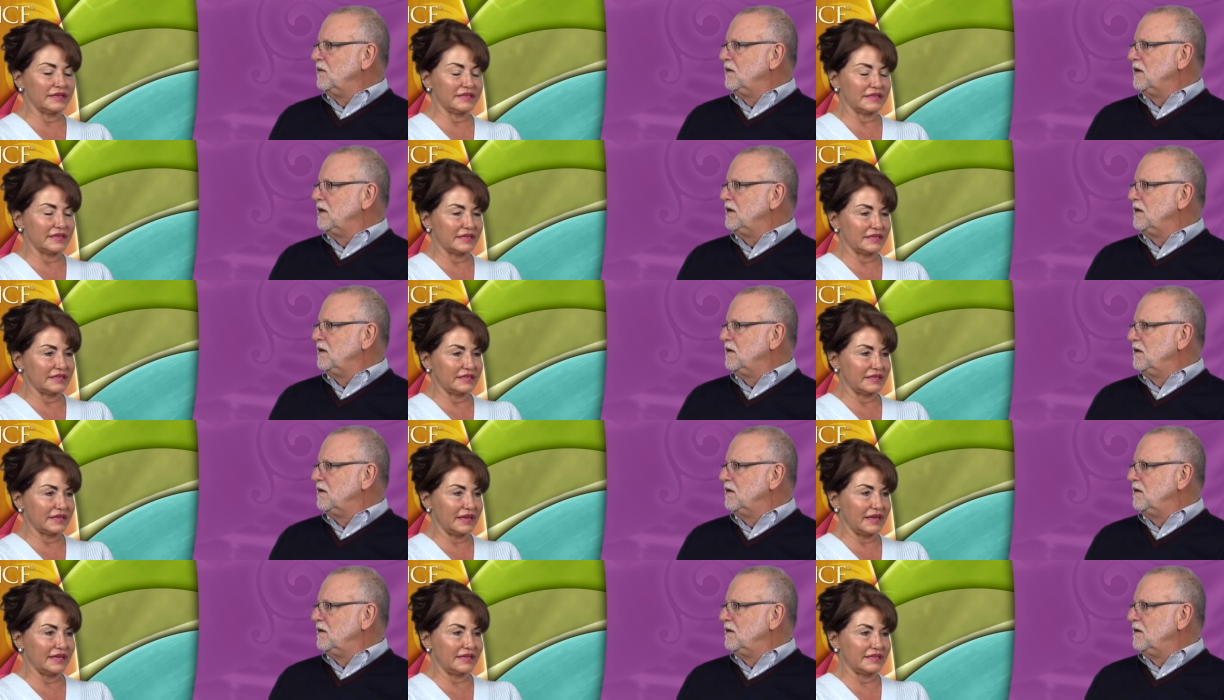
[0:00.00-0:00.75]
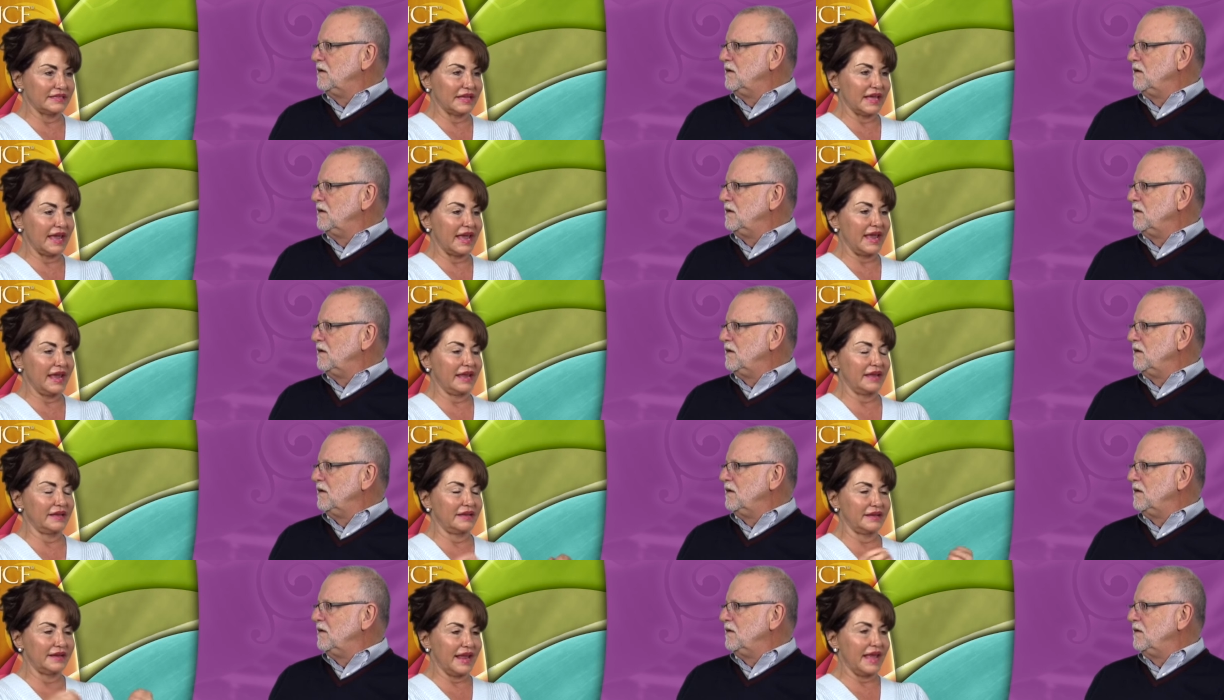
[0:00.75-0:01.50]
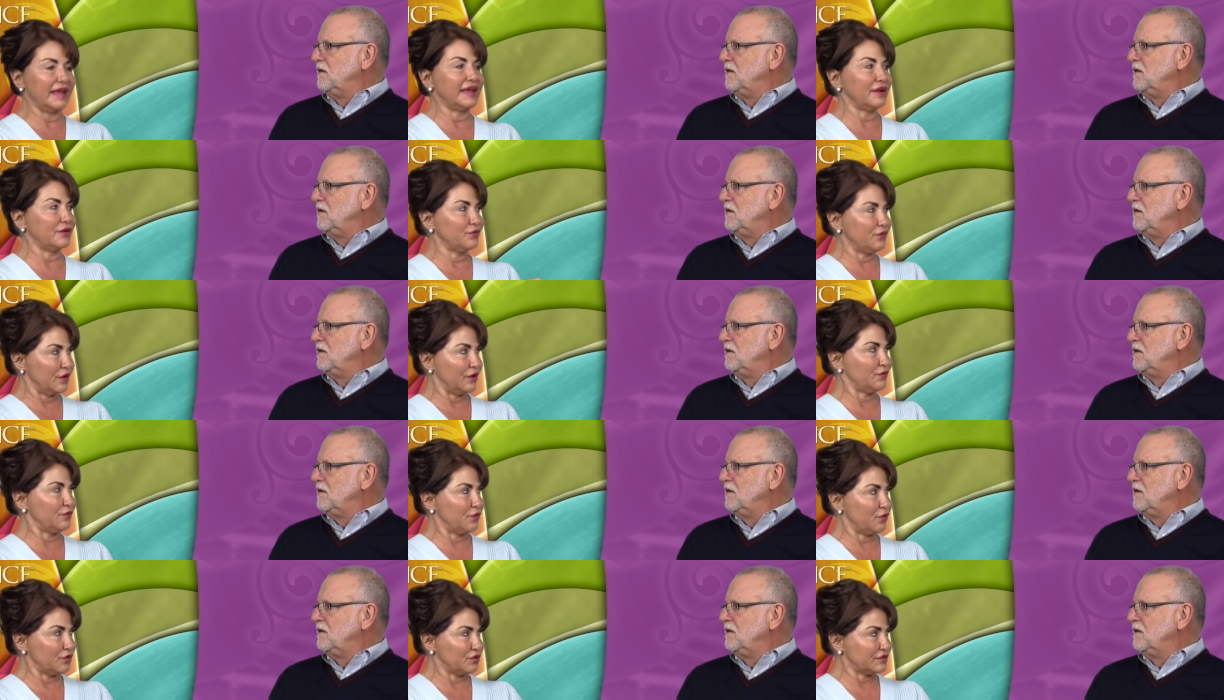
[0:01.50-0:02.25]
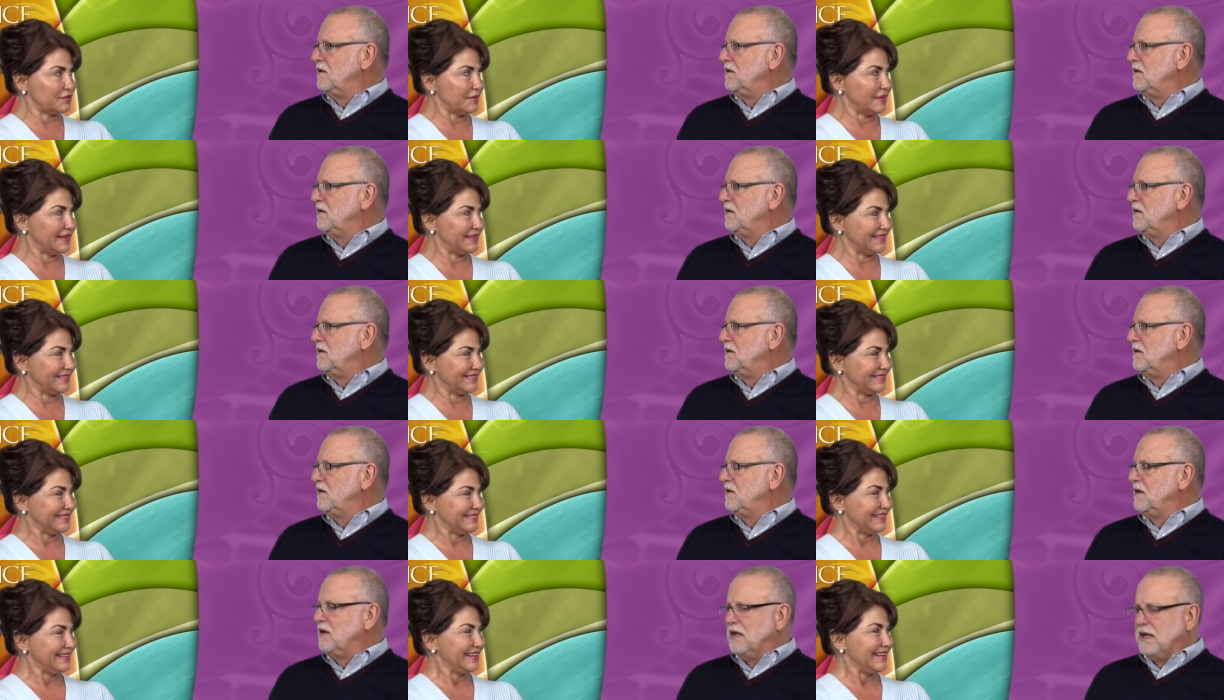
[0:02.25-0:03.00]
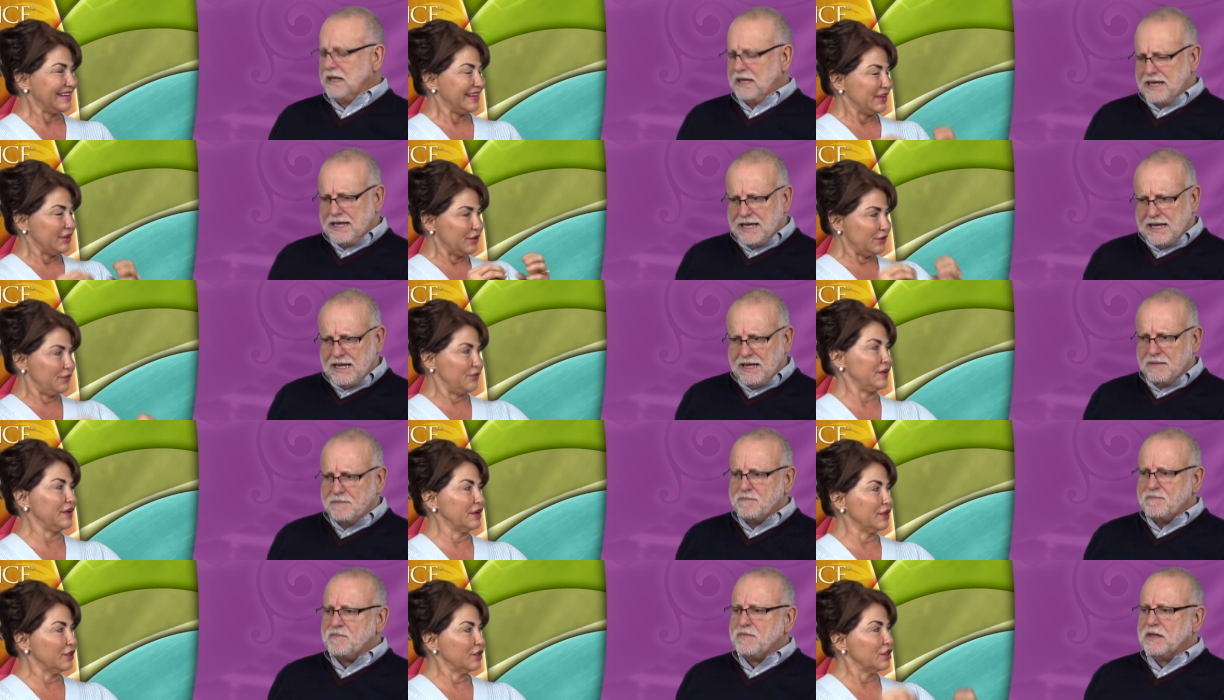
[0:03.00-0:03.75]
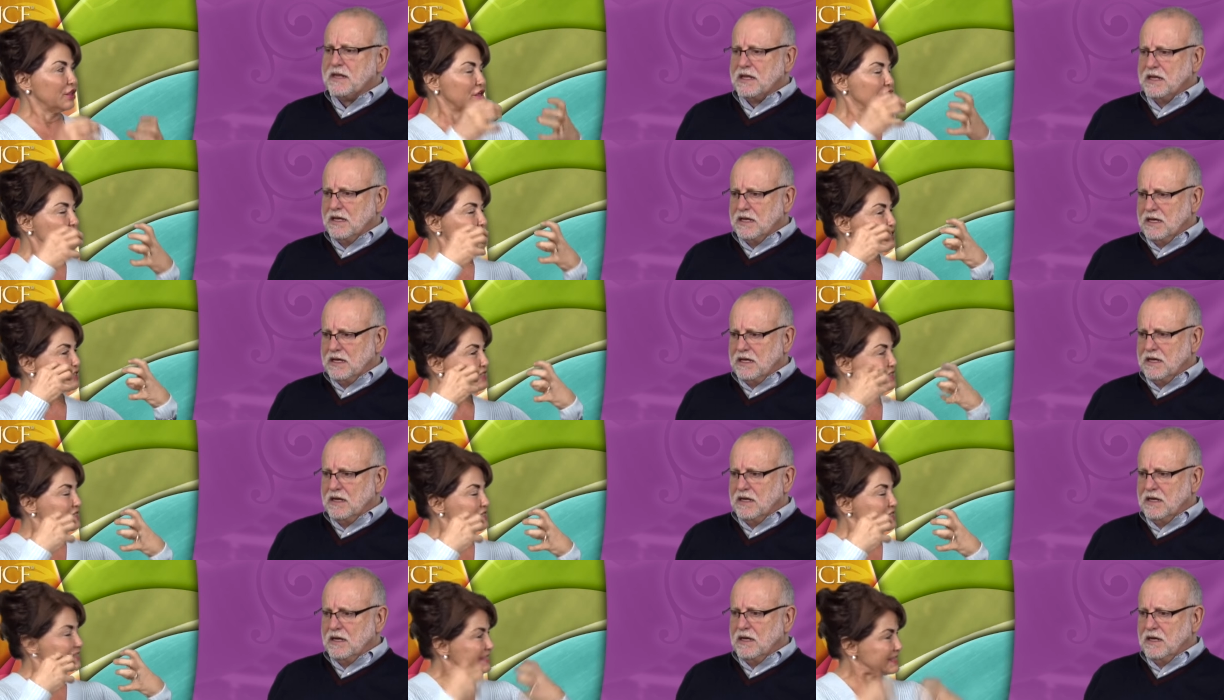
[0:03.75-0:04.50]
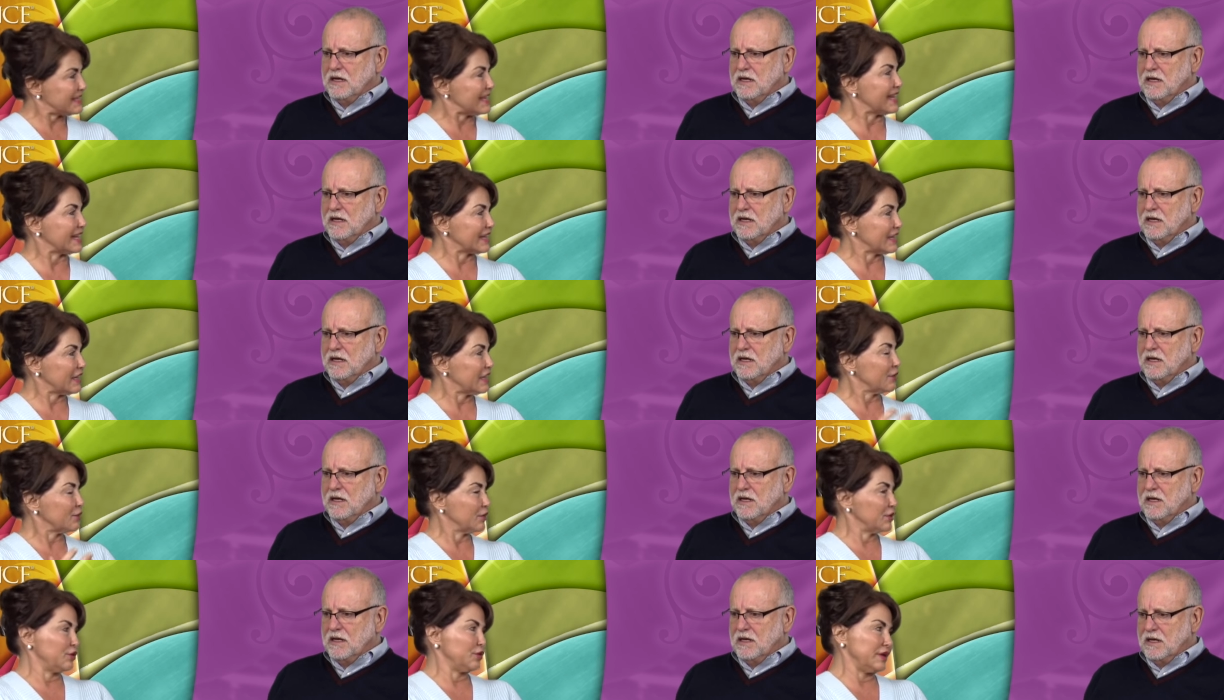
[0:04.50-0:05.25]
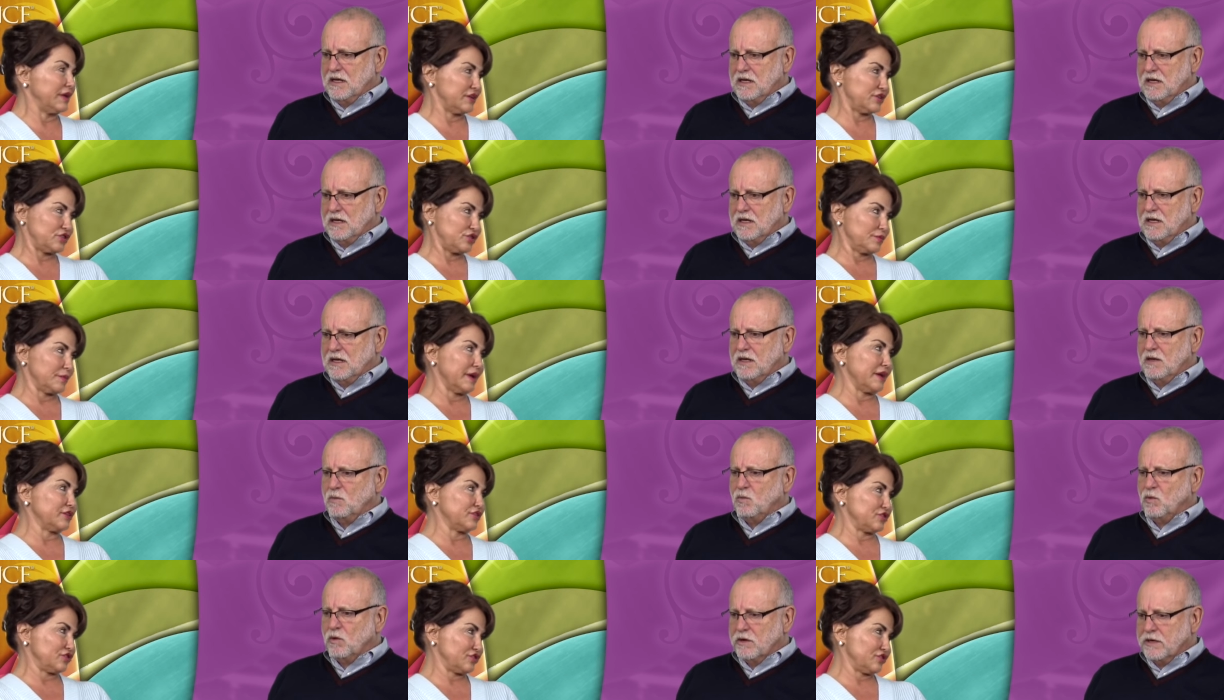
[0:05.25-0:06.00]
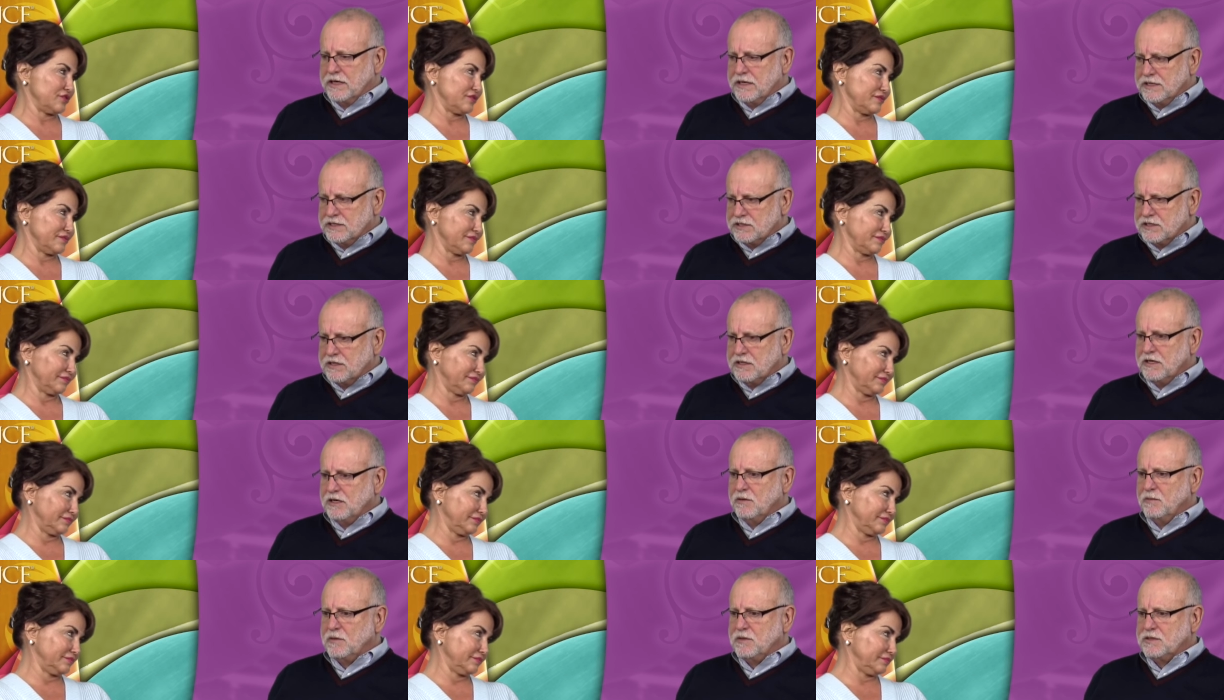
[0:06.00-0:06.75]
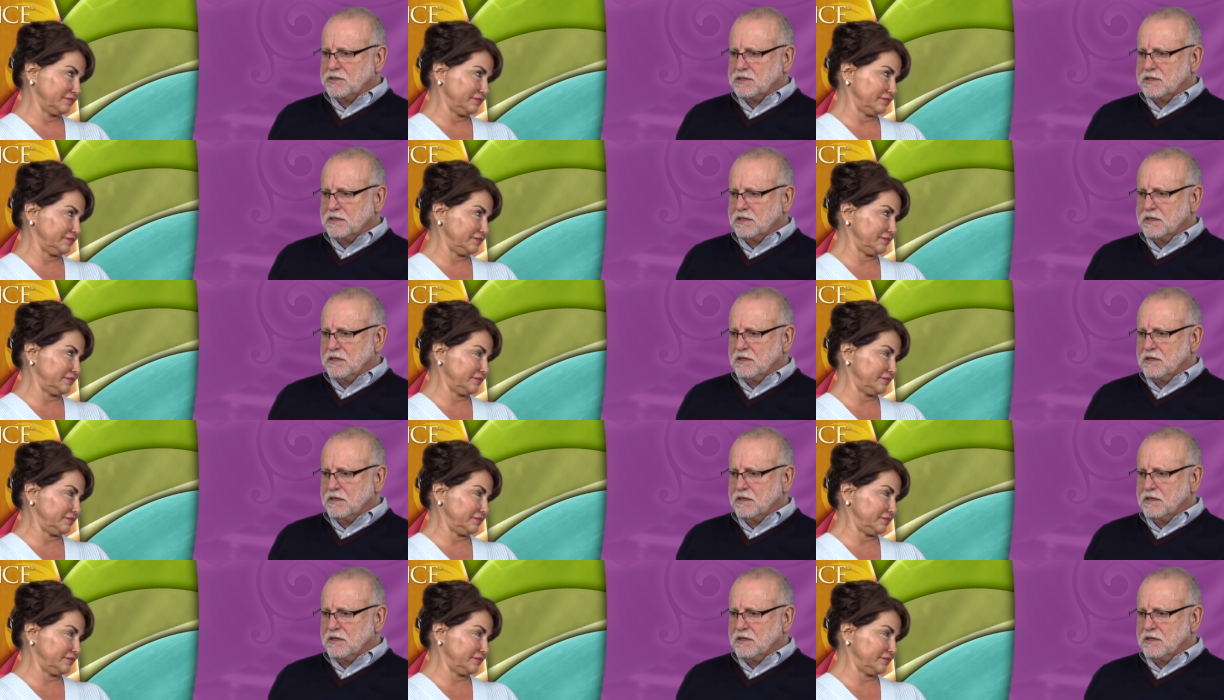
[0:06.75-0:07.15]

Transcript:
Speaker 1: is is is a negative reinforcement you feel sick when you eat too much
Speaker 2: working as a therapist